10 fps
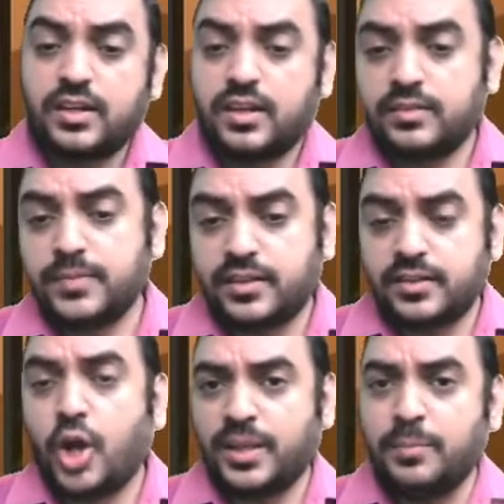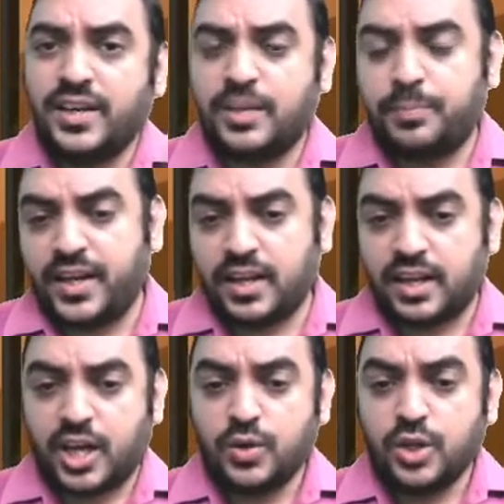uh, not immediate P&L
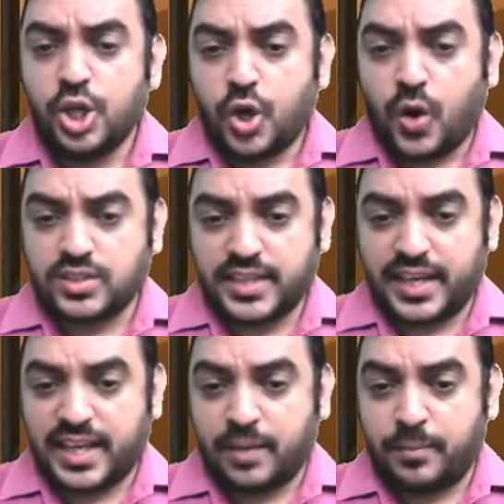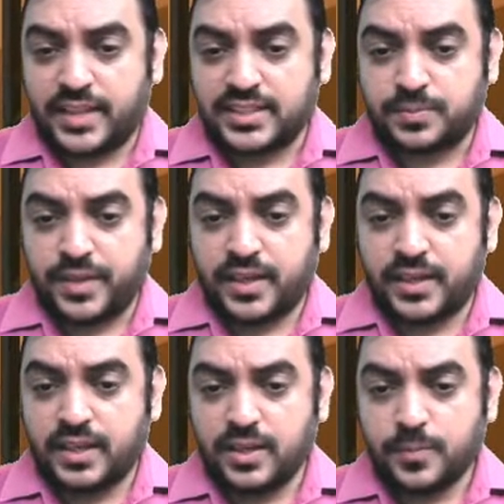account on straight line basis,
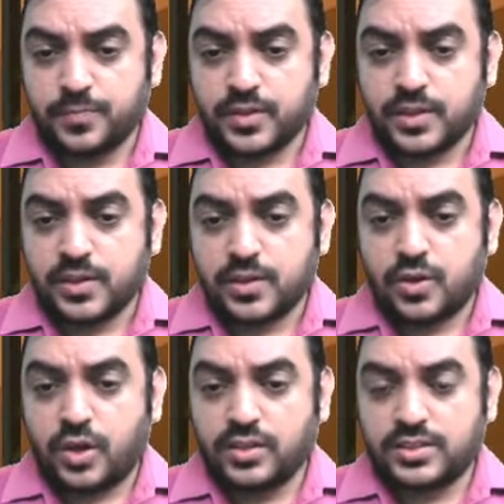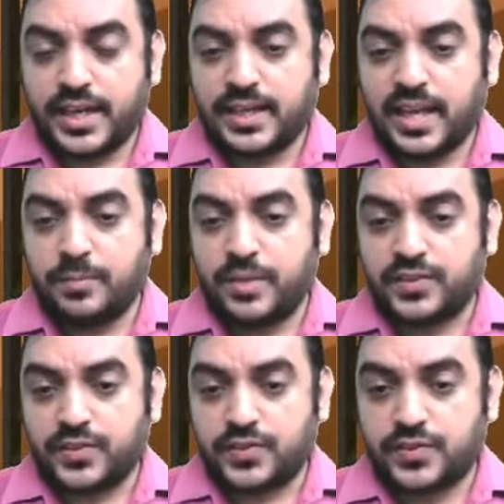P&L on straight line
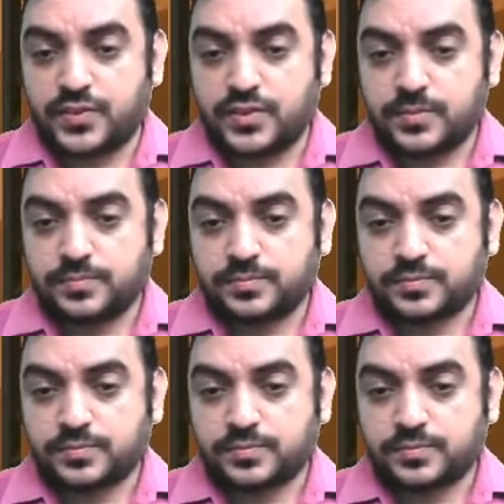basis.